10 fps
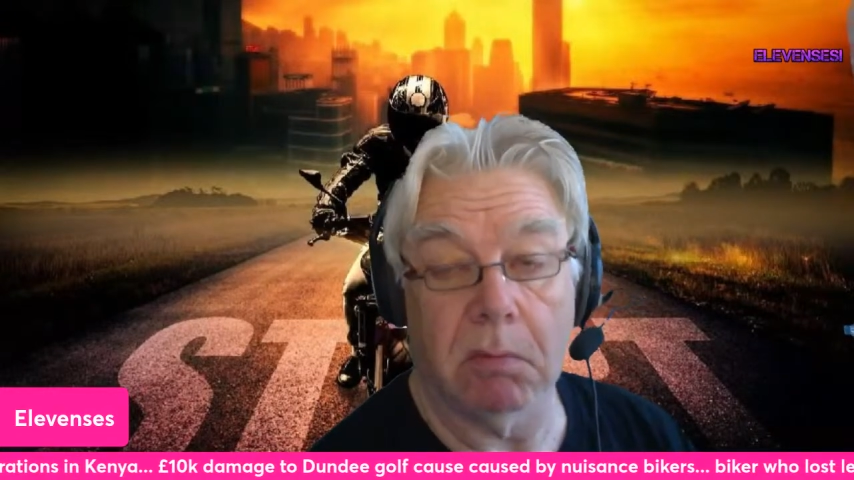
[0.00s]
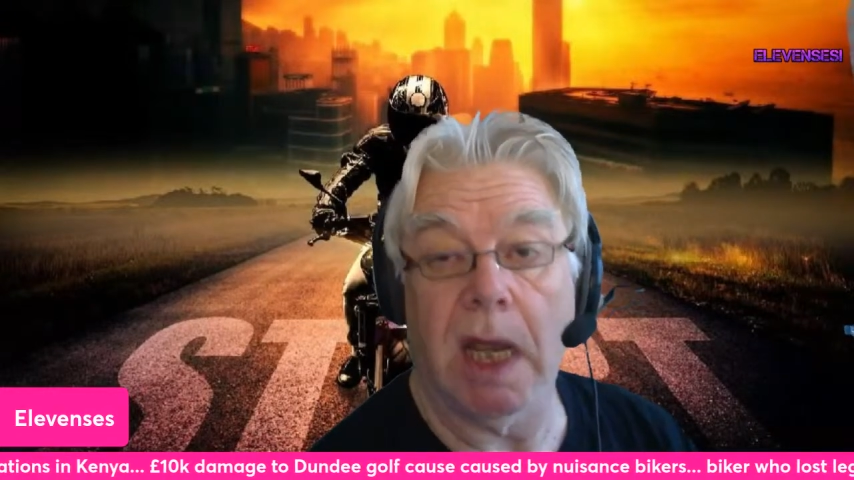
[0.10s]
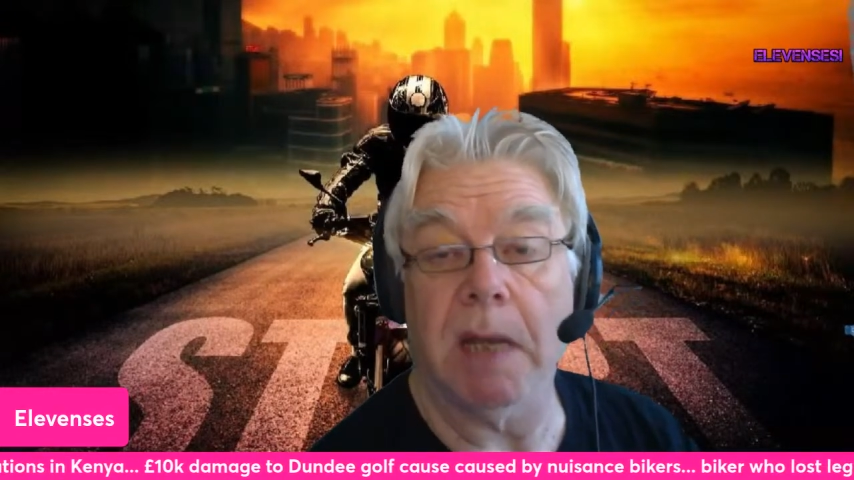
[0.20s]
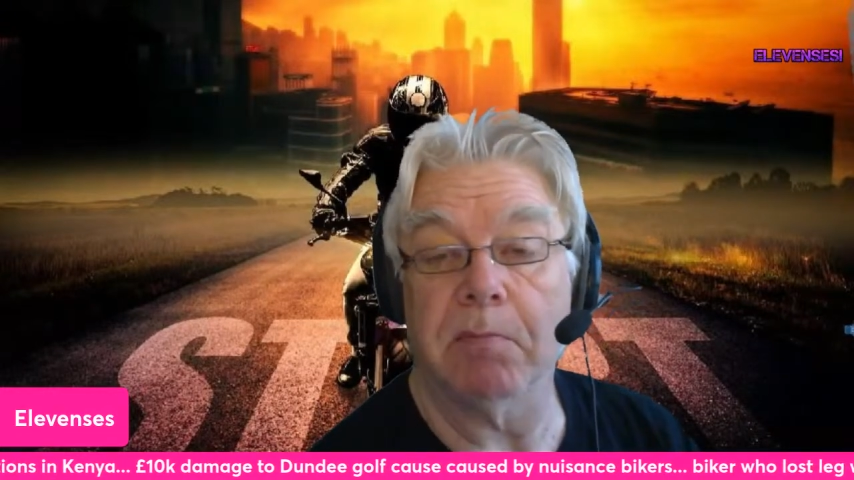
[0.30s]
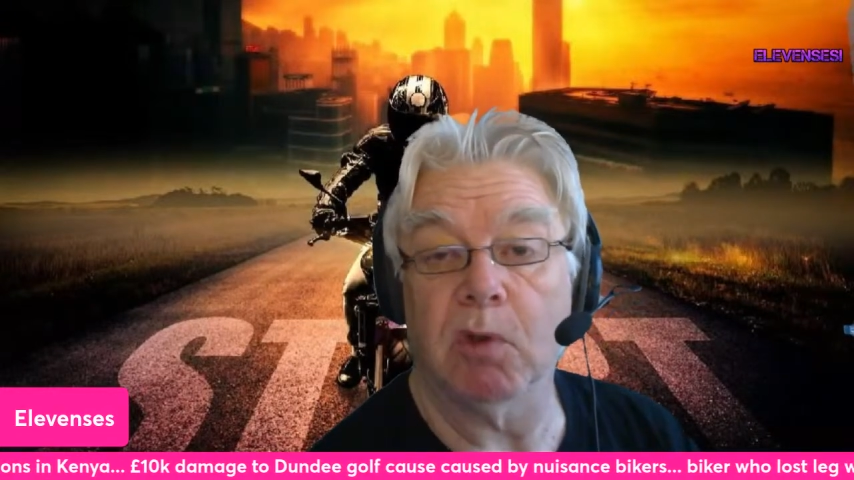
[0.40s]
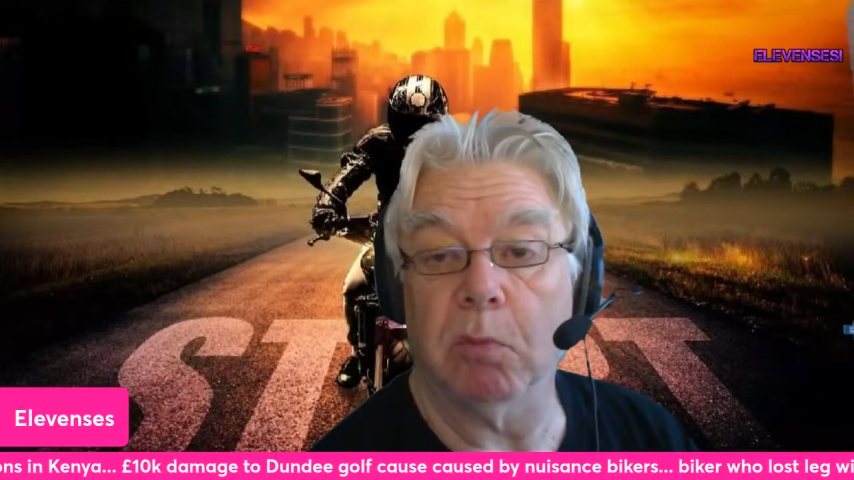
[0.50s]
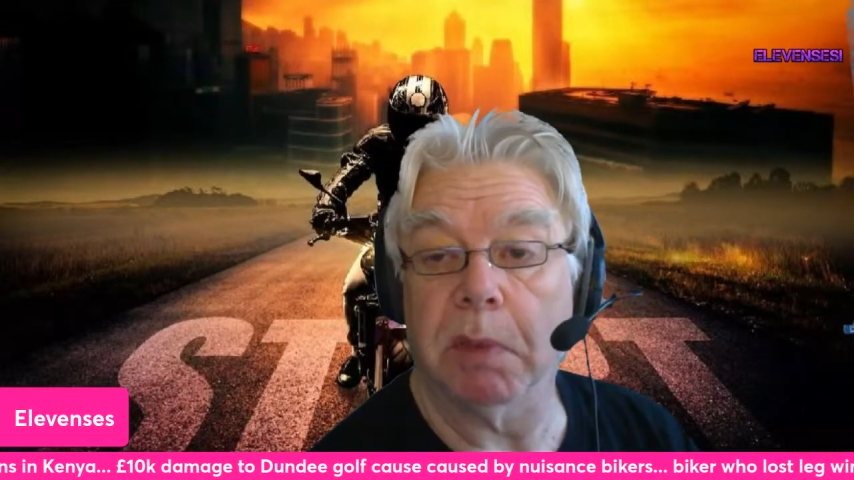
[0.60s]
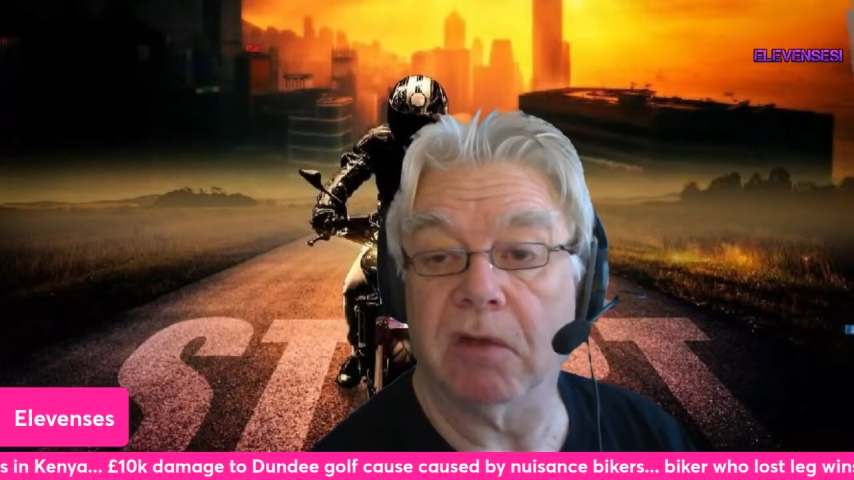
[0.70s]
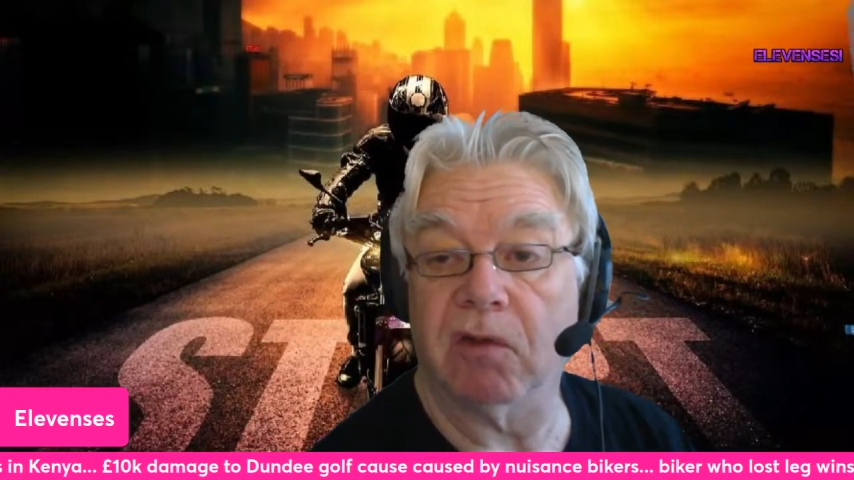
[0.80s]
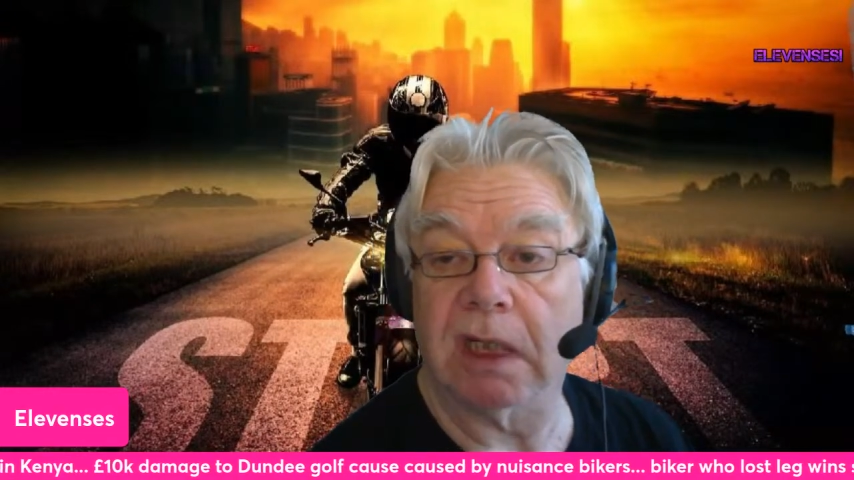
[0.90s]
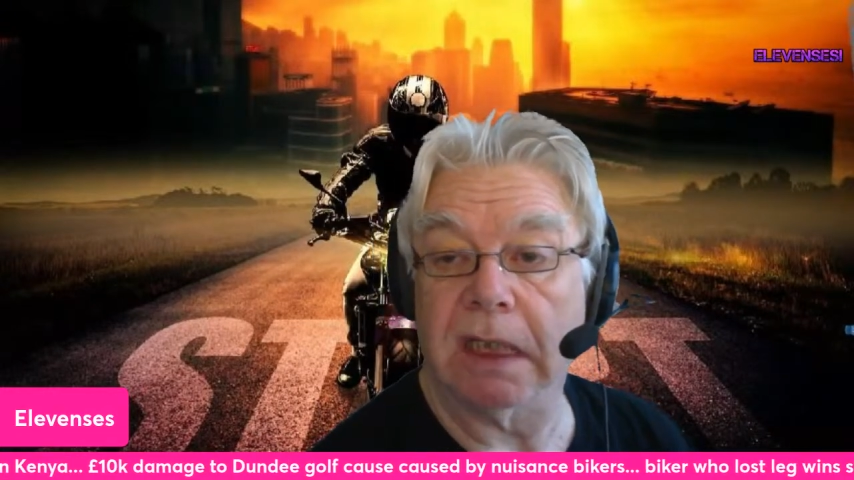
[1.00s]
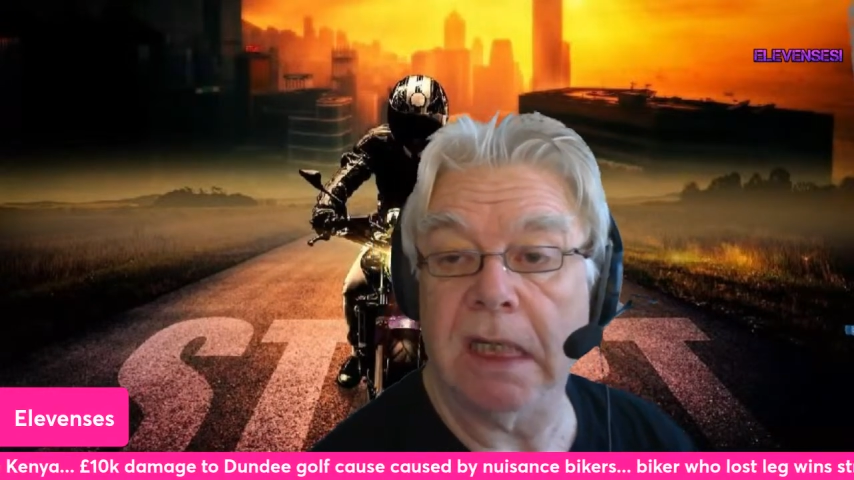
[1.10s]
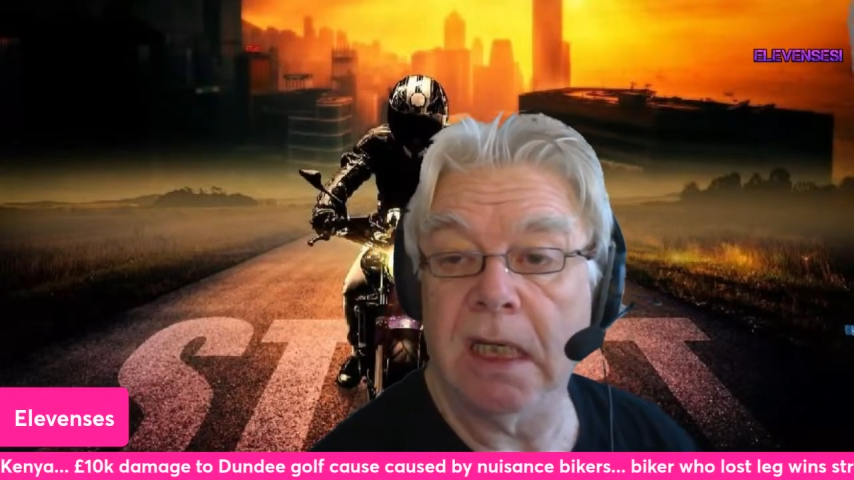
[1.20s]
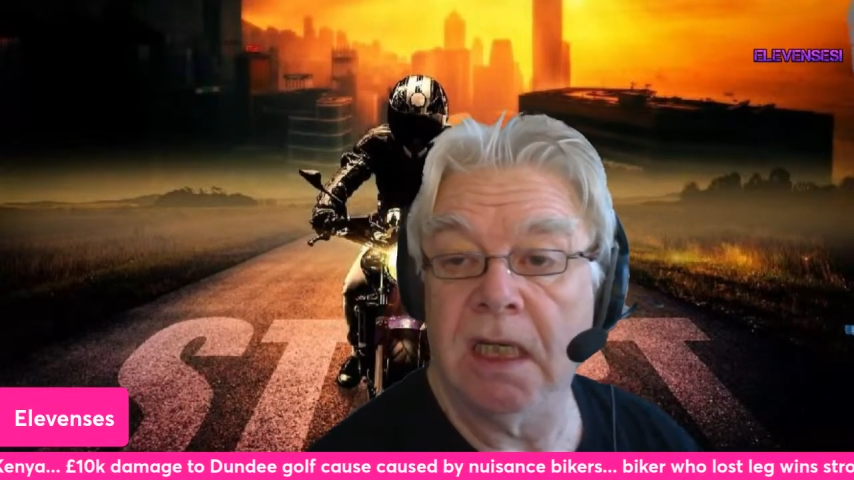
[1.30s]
hand-built, basically.